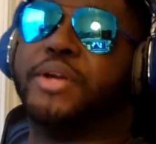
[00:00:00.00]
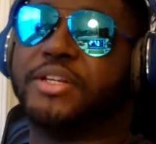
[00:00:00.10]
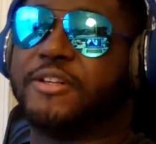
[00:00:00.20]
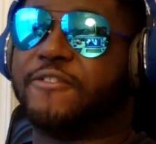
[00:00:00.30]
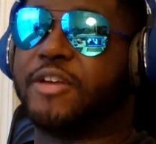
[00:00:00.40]

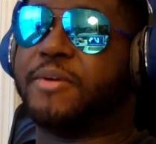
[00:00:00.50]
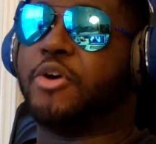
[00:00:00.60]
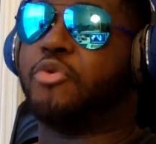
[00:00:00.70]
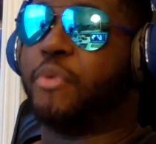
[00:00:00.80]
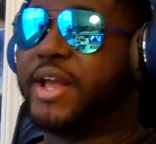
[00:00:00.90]
is a
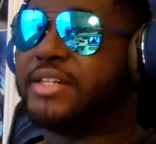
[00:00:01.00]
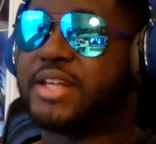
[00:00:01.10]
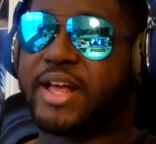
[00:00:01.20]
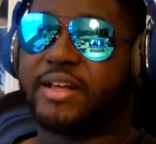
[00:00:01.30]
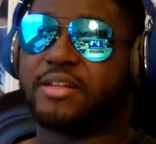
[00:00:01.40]
female,
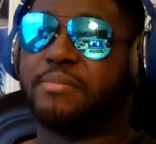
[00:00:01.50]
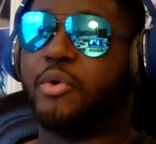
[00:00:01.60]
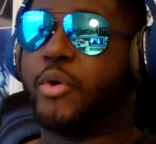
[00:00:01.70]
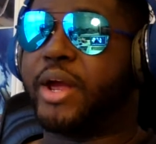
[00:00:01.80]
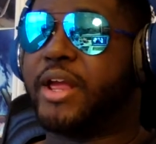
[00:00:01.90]
raised as a
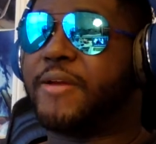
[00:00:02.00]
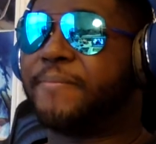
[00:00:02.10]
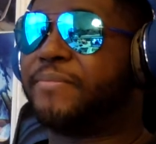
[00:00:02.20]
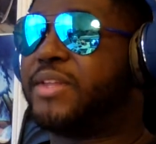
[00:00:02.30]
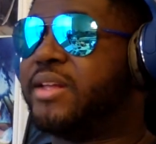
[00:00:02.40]
boy.
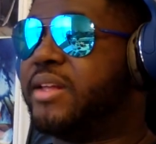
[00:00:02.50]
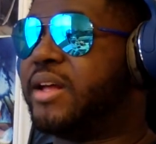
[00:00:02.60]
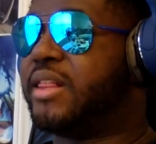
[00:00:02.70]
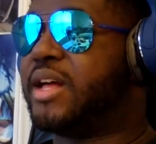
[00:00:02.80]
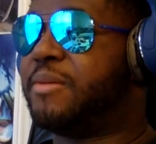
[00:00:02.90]

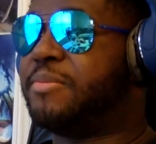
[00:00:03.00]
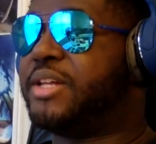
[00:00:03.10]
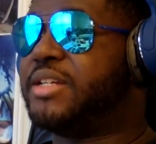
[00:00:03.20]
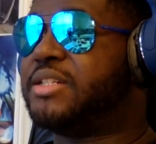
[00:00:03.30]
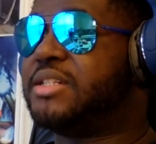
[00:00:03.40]
A lot of
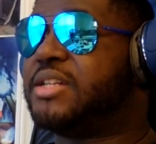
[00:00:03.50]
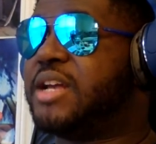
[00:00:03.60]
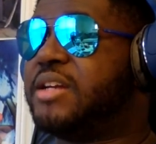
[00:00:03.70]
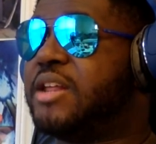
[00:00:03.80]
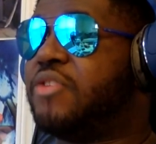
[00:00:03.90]
places,
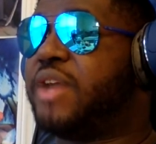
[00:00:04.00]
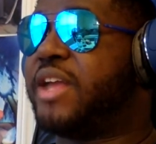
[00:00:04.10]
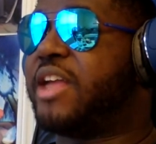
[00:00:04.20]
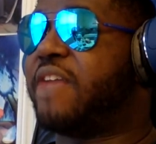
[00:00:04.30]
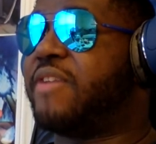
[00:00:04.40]
they don't
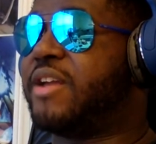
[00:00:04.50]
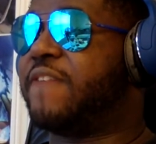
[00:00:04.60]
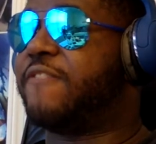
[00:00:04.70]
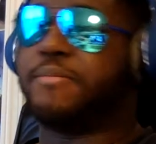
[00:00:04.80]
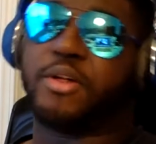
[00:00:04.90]
like having
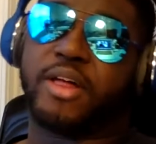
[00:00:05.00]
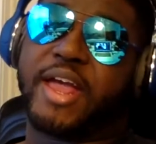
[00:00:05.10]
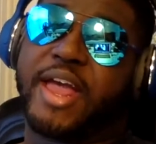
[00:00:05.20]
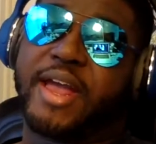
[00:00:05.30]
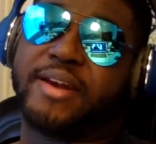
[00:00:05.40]
a female
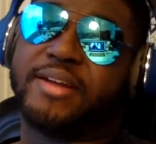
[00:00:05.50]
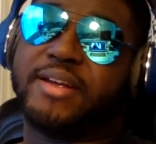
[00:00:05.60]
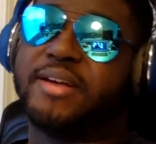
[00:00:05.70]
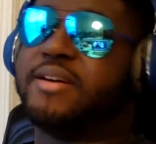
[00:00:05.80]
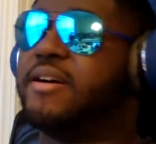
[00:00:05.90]
head
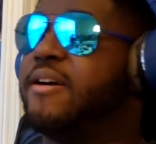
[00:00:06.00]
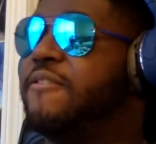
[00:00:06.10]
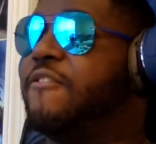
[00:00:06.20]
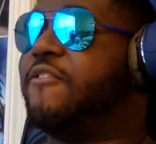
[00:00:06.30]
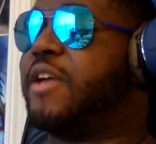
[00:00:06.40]
of
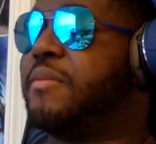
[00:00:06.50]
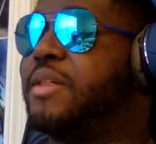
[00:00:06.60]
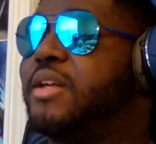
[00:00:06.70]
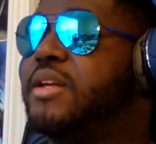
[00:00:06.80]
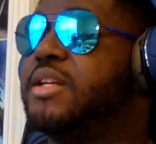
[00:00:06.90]
the
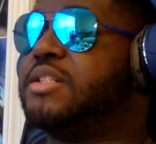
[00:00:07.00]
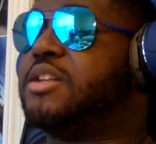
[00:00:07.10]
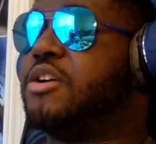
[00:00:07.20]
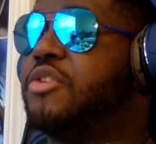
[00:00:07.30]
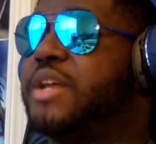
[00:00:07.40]
family,
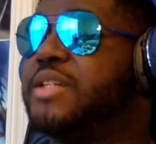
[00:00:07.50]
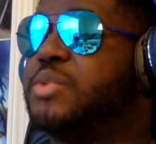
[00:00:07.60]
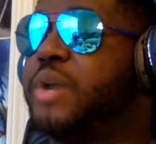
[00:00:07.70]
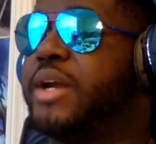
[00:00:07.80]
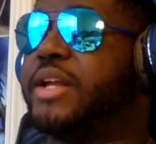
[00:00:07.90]
so
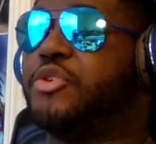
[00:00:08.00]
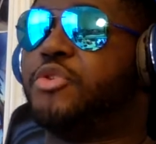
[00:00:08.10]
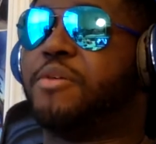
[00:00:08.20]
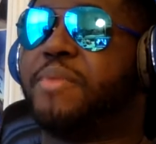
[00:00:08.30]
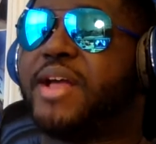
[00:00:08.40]
that's why they do
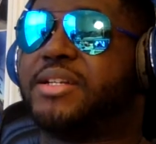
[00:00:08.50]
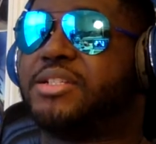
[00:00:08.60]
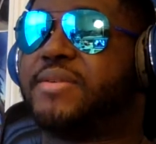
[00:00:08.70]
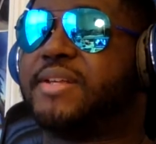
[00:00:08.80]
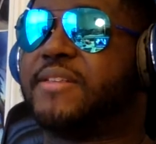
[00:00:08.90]
their
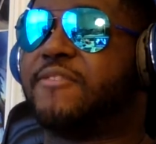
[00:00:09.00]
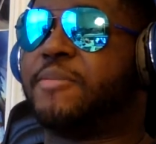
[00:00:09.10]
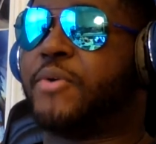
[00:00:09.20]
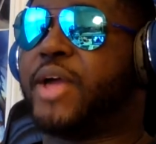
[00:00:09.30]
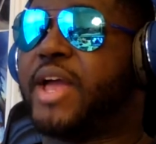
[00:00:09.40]
best to so even have the
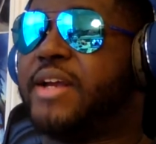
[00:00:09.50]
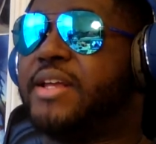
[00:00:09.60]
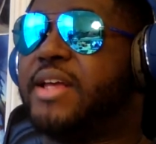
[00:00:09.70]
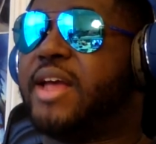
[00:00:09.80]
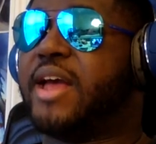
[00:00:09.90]
female head
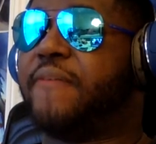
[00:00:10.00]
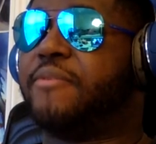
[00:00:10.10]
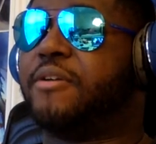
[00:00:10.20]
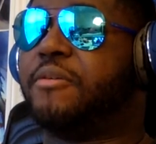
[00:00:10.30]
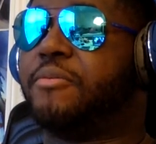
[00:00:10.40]
have
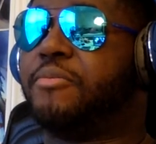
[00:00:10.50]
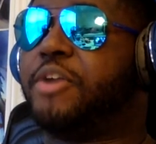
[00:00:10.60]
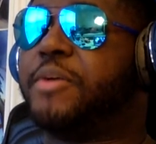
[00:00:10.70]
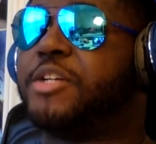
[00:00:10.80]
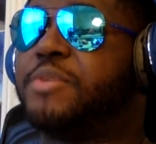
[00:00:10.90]
to
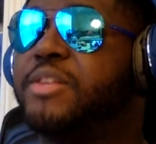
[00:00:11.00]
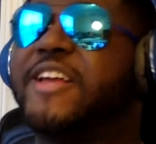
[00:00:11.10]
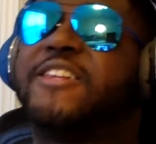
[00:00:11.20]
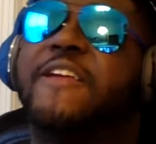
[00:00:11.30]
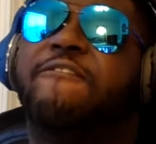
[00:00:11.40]
pretty much be
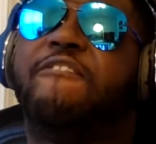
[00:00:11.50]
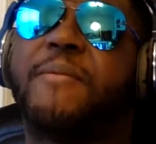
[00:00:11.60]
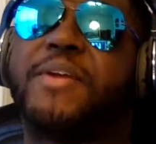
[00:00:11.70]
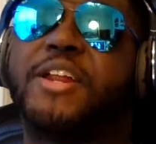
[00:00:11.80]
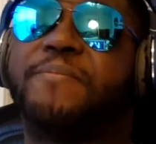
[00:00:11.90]
less
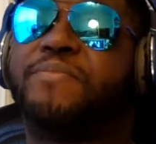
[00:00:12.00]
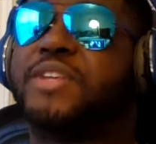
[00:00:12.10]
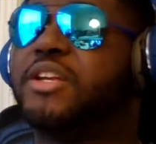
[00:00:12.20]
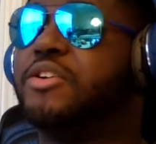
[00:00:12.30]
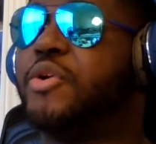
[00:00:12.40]
feminine
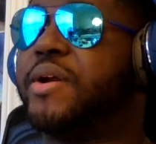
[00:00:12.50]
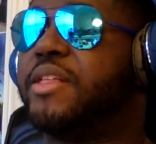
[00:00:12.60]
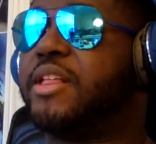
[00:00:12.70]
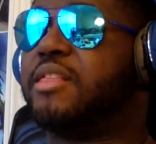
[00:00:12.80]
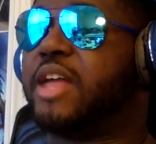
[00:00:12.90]
and do
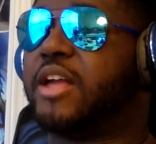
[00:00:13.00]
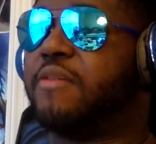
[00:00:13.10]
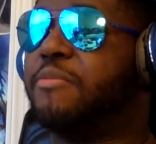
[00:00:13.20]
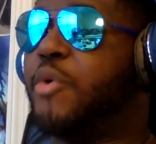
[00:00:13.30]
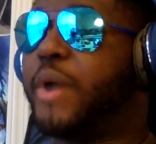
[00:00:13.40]
everything like
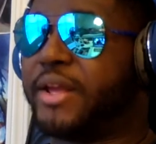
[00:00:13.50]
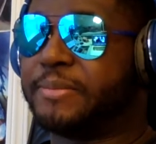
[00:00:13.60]
a boy.